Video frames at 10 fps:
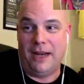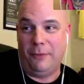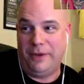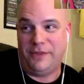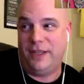
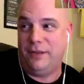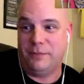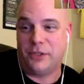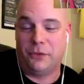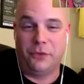We've seen them
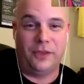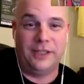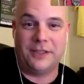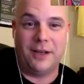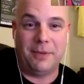screw things
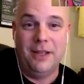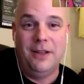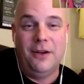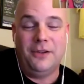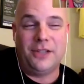up
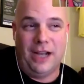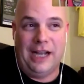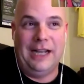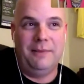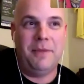
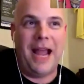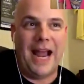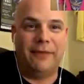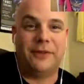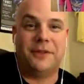time
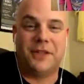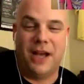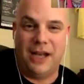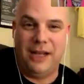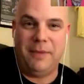after
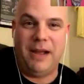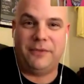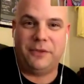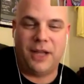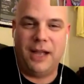time after
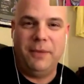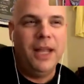time,